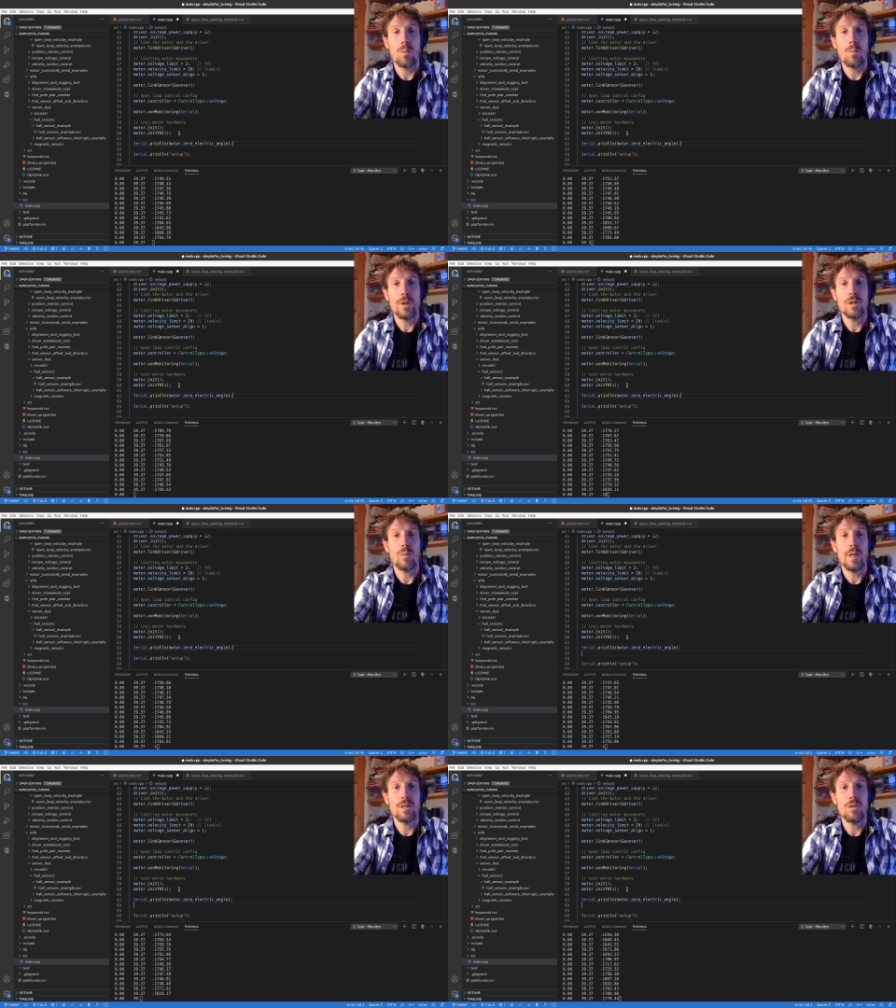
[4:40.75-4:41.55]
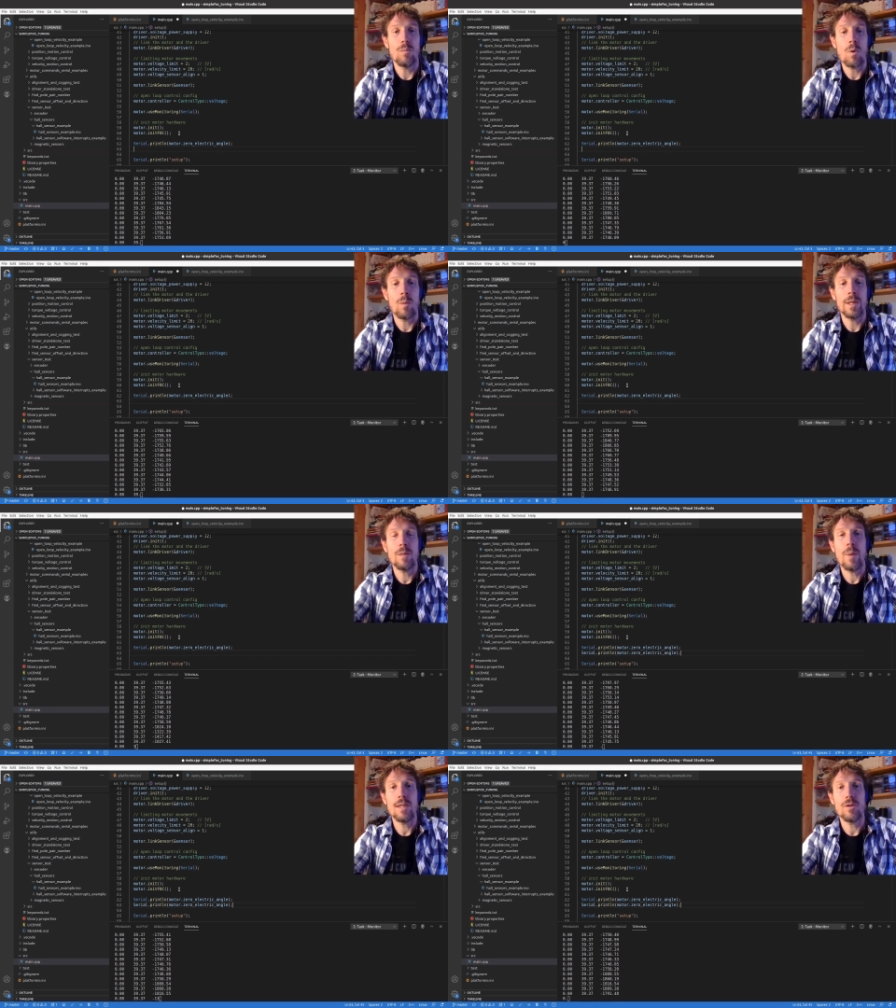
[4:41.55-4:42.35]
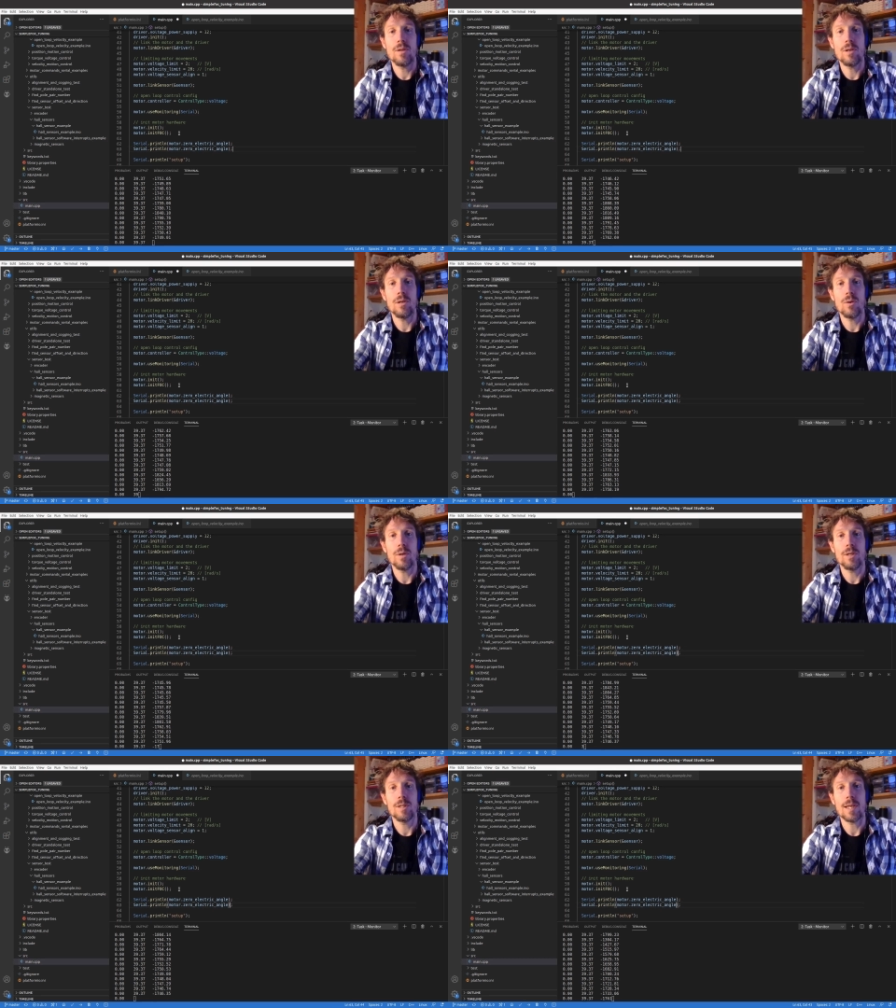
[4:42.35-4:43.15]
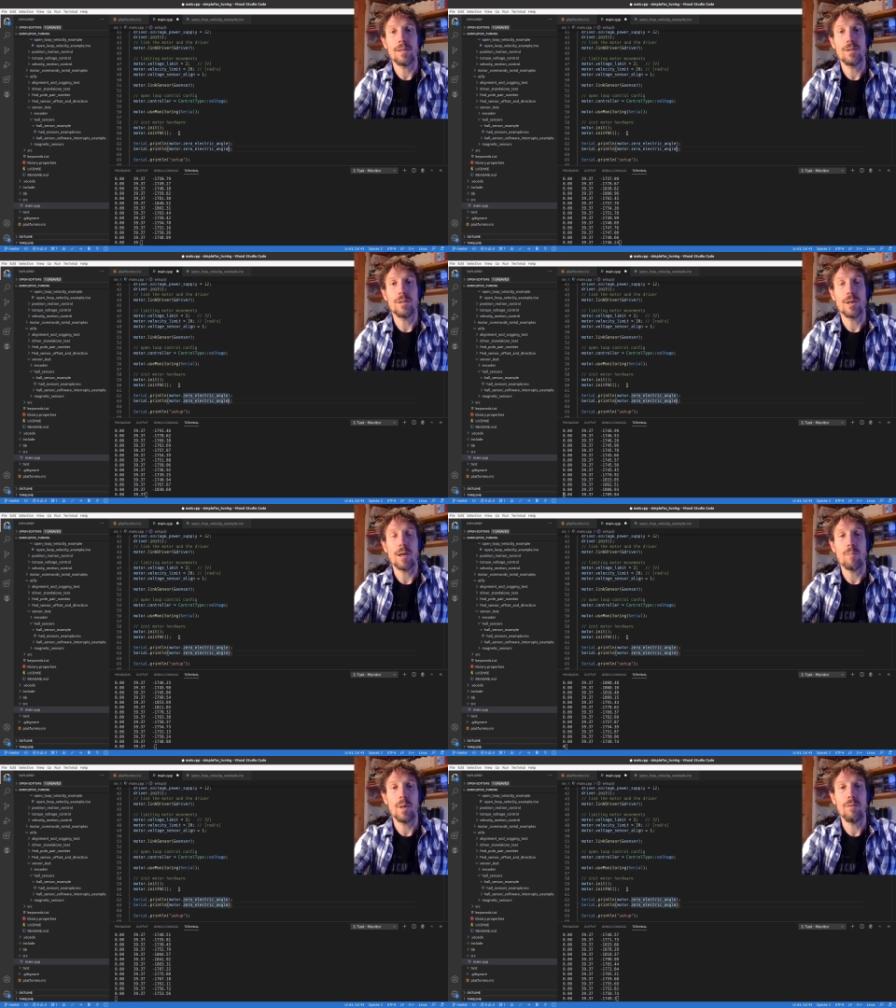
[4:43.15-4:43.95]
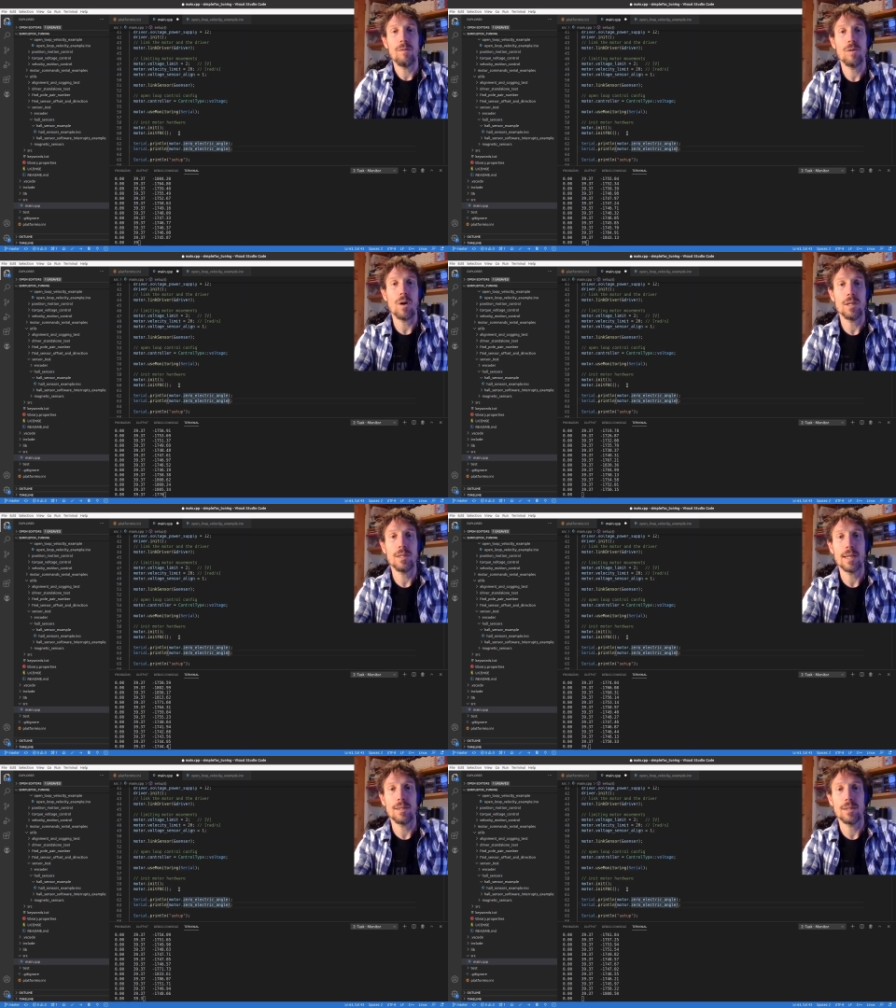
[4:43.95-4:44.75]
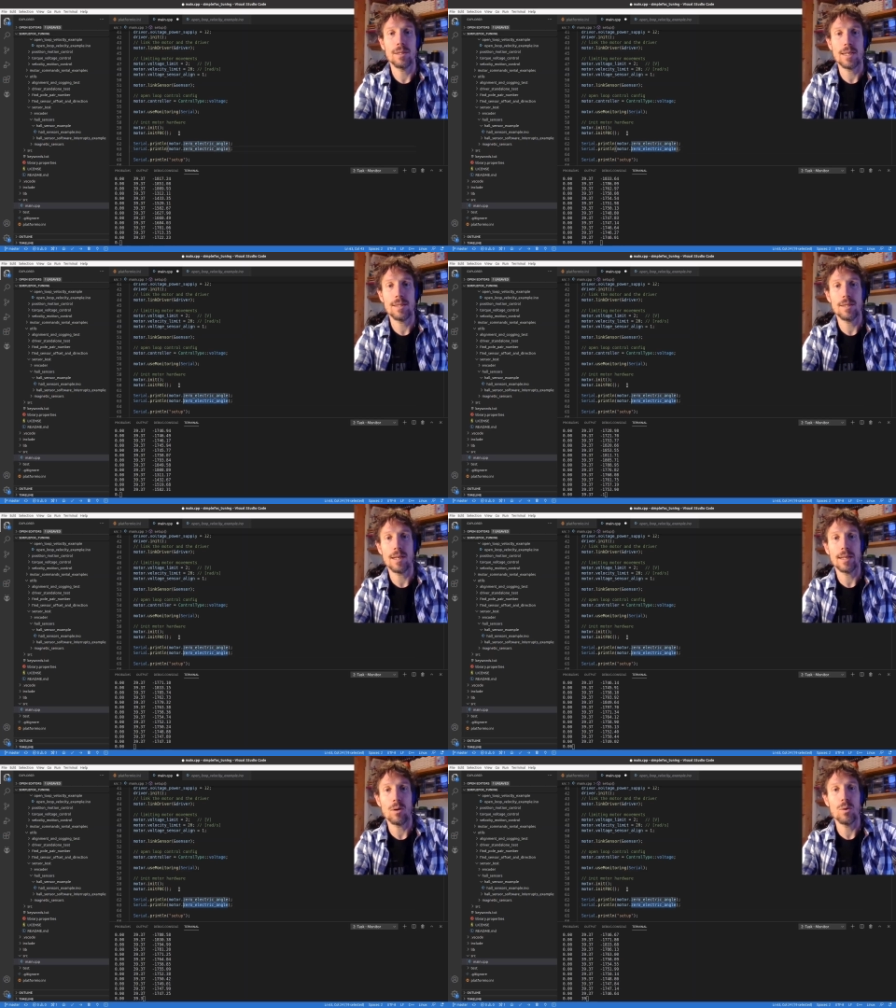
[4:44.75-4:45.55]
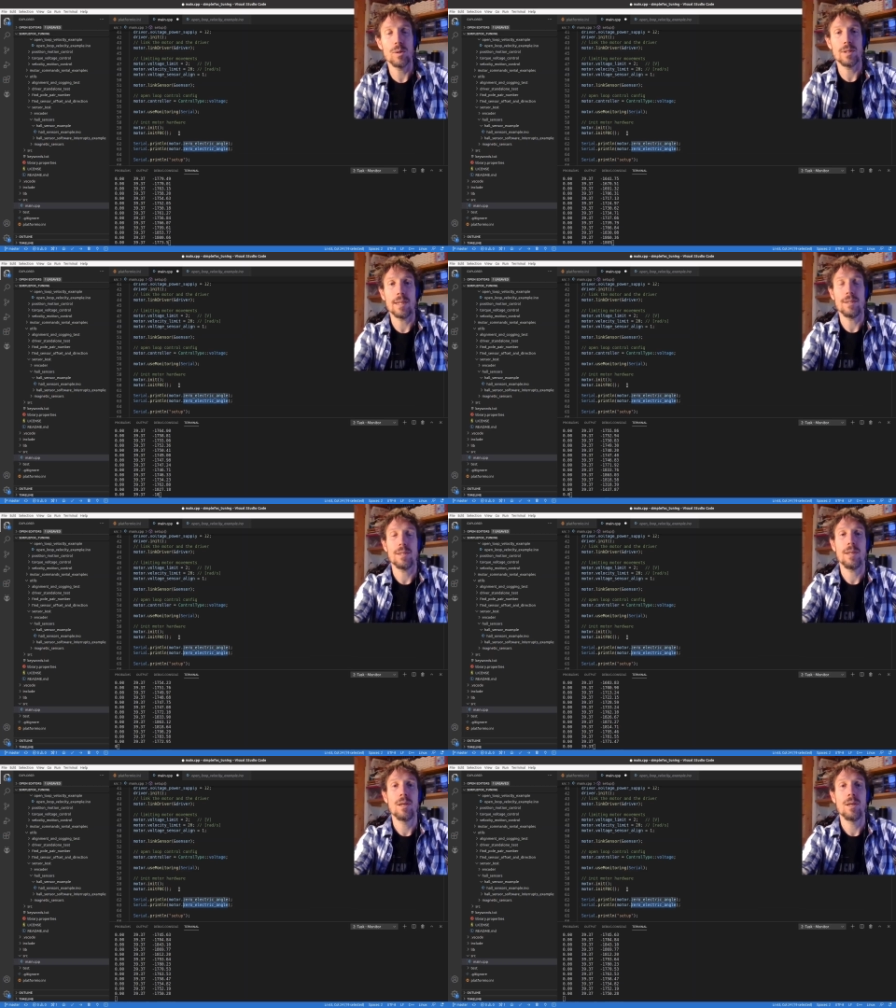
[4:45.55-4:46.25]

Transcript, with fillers: we just need to, well, it depends on the, your, your sensor type, but if you've got a sense, sensor like a Hall sensor